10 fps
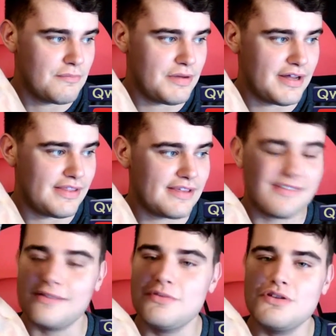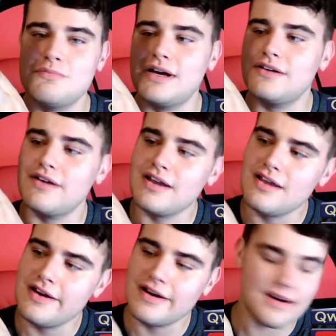But this is a mute button right
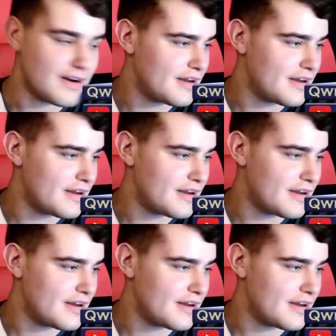here.